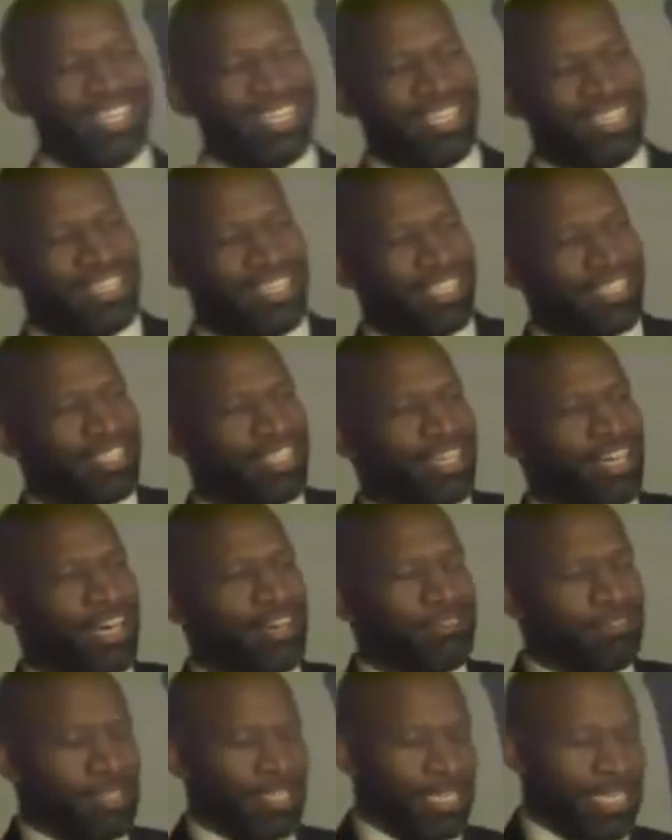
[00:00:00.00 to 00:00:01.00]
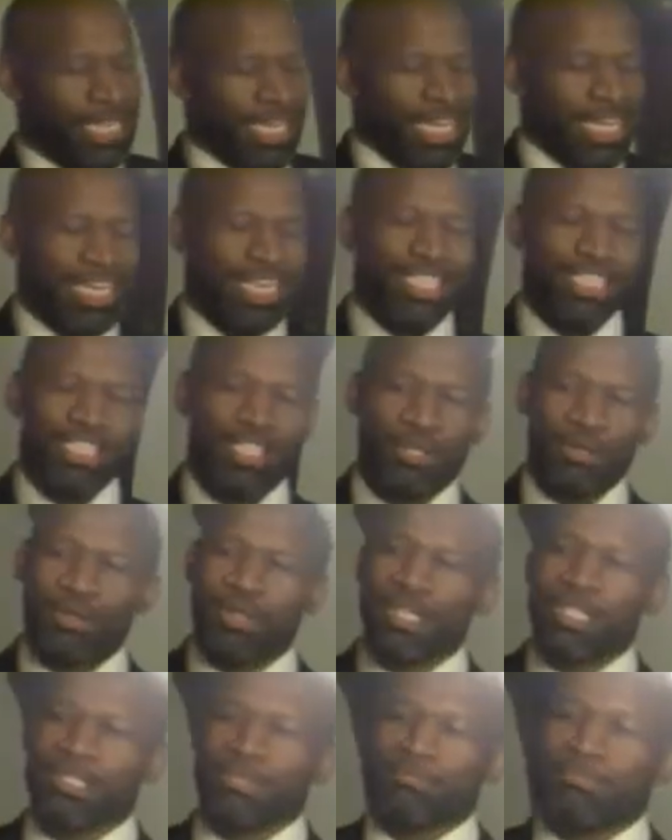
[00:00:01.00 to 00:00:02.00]
in, in, this covenant, he is
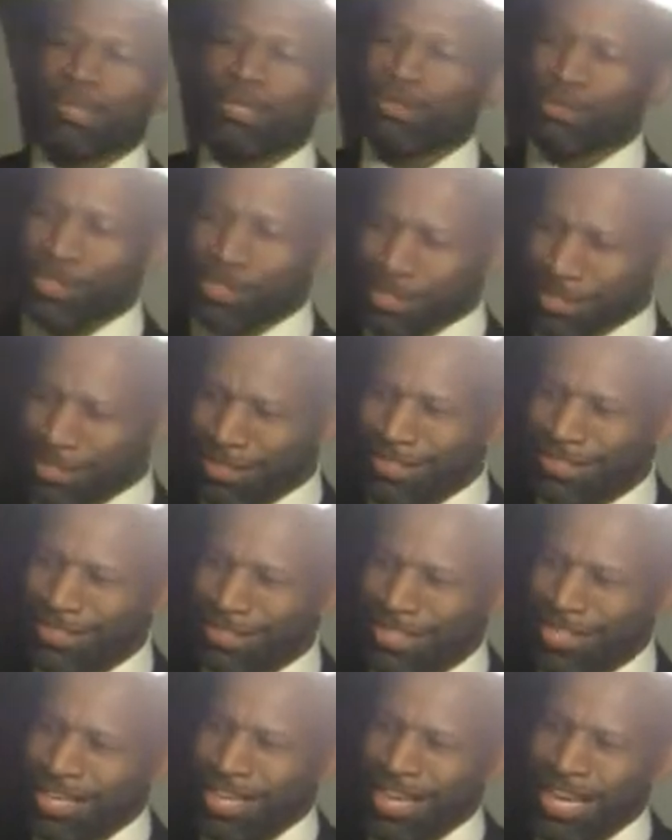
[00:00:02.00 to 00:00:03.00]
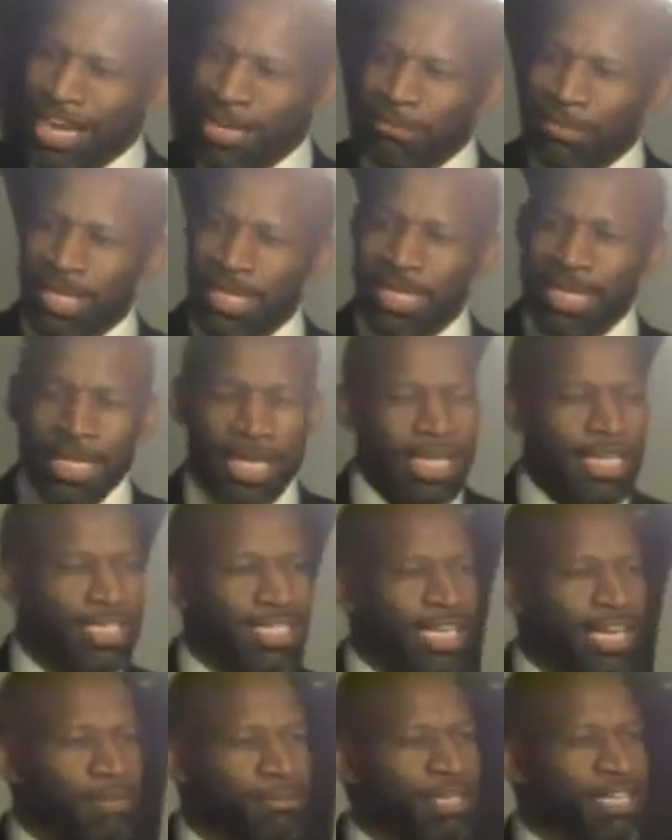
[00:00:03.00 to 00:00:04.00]
showing us mercy.
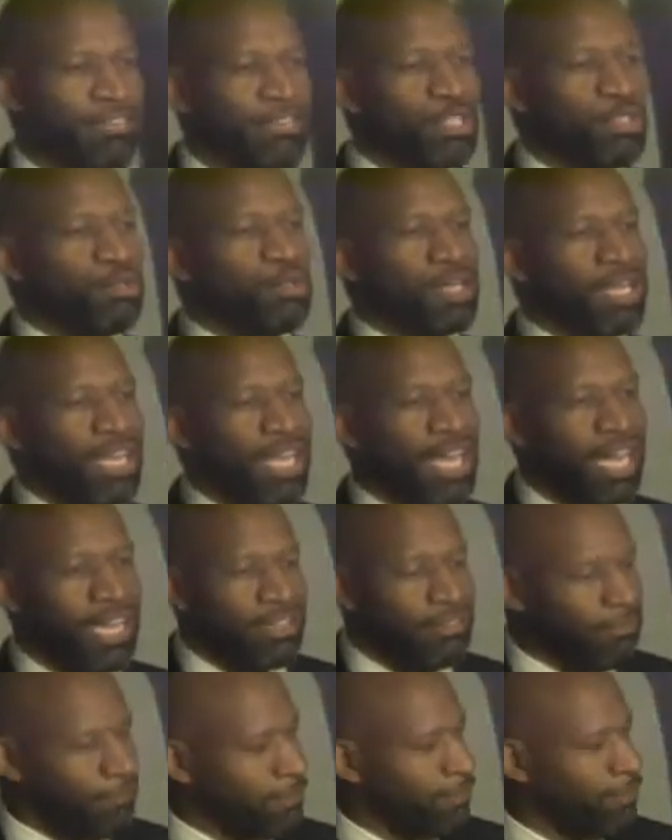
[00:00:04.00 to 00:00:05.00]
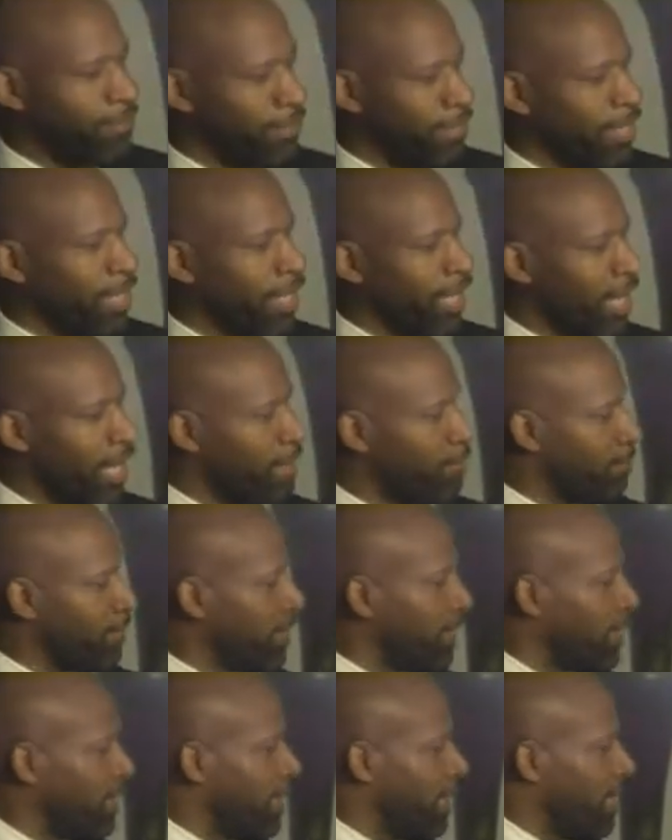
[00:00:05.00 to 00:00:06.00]
He said, I'm giving you life.
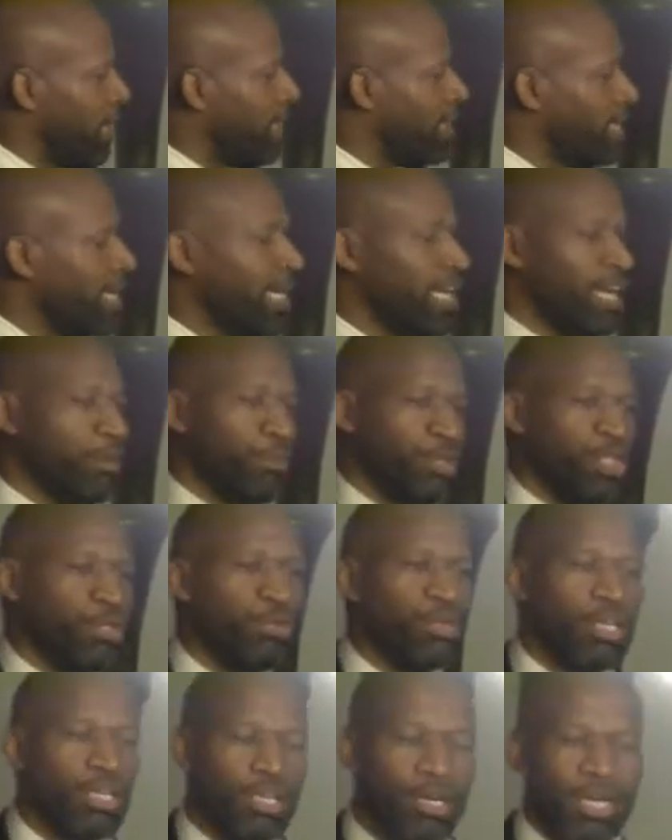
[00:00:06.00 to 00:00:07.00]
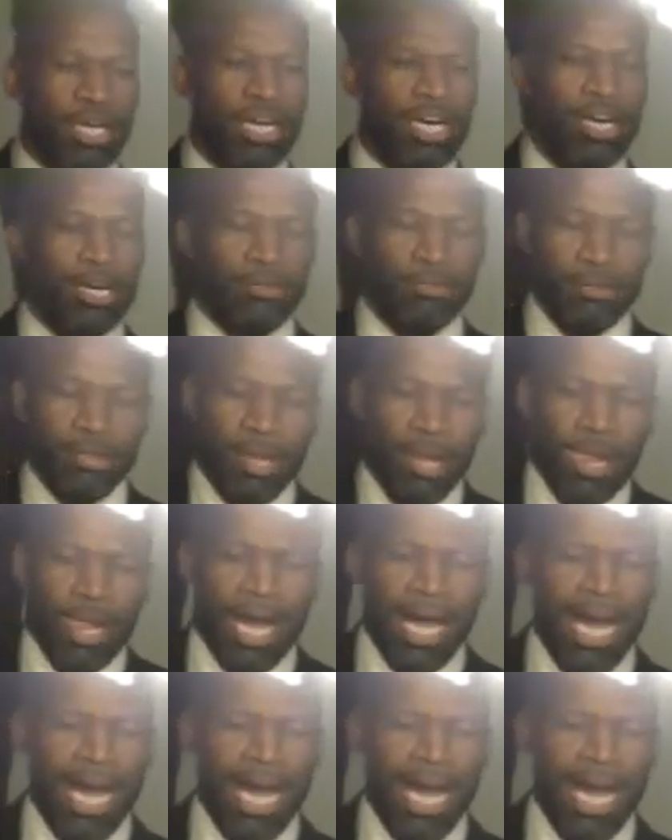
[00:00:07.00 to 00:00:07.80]
Amen. He said, and when you look up,